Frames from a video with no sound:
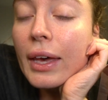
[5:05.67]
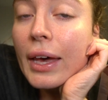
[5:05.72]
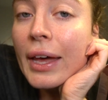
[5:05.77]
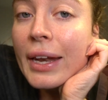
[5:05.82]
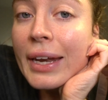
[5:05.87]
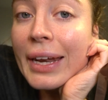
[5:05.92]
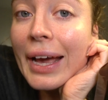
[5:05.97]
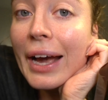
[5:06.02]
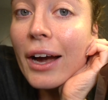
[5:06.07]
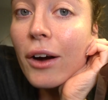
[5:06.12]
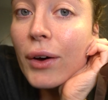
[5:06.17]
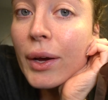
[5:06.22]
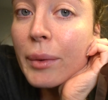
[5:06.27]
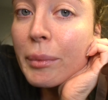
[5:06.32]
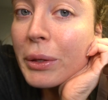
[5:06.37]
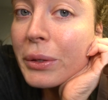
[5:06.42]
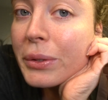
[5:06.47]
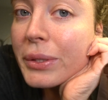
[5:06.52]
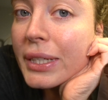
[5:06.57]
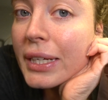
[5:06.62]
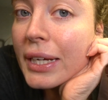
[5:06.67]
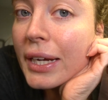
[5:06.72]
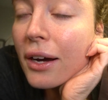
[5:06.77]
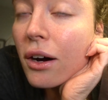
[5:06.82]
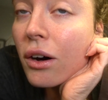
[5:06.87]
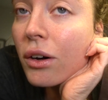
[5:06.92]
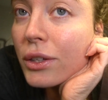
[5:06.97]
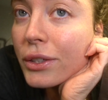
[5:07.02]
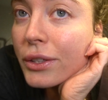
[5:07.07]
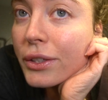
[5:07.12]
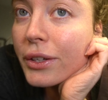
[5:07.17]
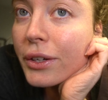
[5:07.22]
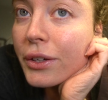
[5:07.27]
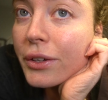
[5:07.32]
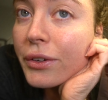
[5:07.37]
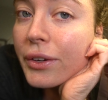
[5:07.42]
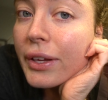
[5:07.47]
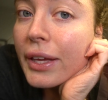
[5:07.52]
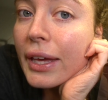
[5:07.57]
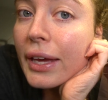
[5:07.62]
And now I'm using also
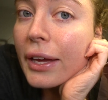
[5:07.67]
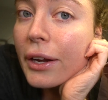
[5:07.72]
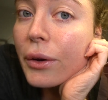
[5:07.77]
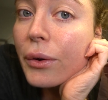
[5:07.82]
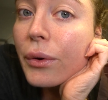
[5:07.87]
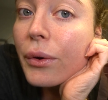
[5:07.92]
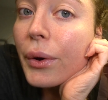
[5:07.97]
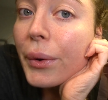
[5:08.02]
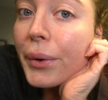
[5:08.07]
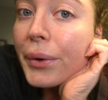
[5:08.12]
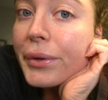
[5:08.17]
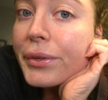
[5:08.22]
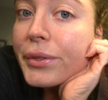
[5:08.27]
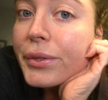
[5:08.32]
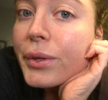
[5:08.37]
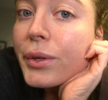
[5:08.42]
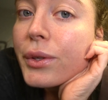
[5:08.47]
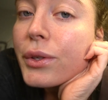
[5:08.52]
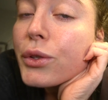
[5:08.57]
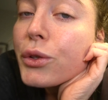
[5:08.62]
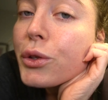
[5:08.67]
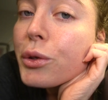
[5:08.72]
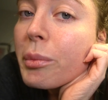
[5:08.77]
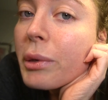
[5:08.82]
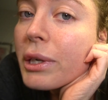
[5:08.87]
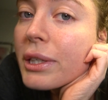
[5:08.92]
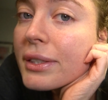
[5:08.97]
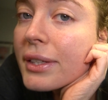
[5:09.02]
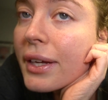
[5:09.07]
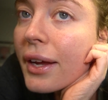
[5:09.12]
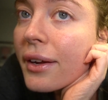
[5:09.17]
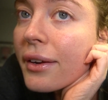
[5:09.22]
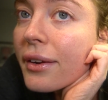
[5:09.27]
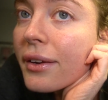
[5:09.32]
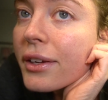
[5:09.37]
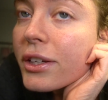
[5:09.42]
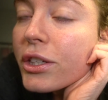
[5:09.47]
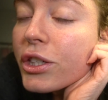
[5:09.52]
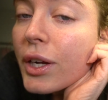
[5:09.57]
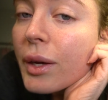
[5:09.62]
ketoconazole 2%
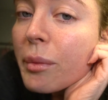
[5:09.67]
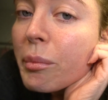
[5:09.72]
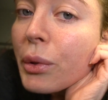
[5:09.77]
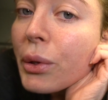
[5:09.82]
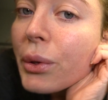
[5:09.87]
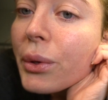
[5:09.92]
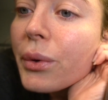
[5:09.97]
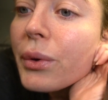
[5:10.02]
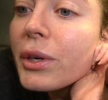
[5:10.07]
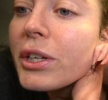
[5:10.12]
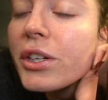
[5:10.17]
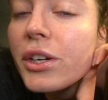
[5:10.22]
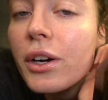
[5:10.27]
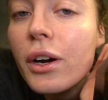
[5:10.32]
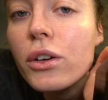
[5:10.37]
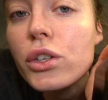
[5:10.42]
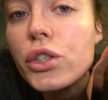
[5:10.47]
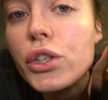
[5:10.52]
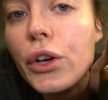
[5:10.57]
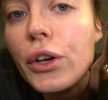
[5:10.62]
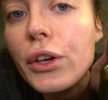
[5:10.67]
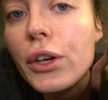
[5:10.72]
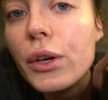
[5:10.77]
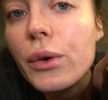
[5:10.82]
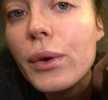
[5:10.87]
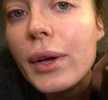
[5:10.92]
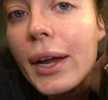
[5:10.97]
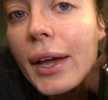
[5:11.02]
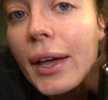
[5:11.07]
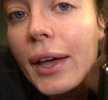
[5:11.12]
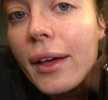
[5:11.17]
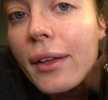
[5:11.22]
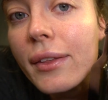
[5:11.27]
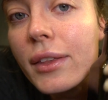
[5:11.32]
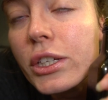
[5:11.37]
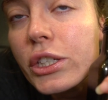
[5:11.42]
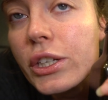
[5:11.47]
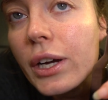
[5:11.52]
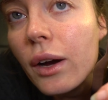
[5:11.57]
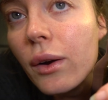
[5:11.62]
shampoo, which I'll show you when I get in
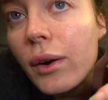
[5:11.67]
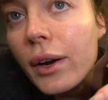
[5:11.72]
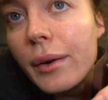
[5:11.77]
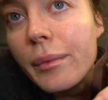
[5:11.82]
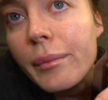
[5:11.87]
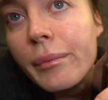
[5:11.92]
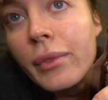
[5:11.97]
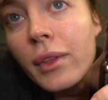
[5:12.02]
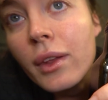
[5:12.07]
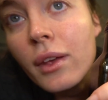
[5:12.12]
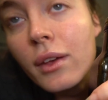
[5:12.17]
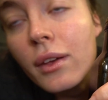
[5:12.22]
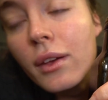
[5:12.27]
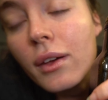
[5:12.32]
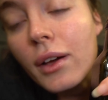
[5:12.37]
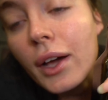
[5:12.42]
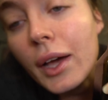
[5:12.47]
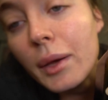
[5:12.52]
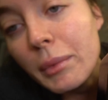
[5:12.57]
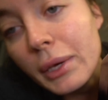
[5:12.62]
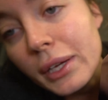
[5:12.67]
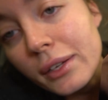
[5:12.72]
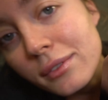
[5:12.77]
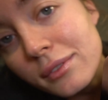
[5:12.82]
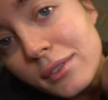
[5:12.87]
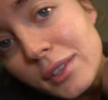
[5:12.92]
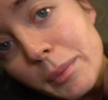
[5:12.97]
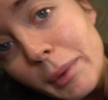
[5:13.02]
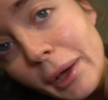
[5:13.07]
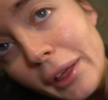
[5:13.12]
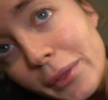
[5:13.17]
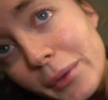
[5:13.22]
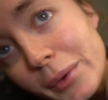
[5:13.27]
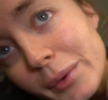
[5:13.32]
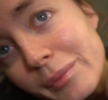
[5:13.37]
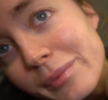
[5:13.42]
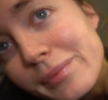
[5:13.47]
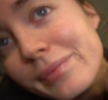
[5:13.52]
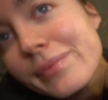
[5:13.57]
the shower. I mean, the bathroom.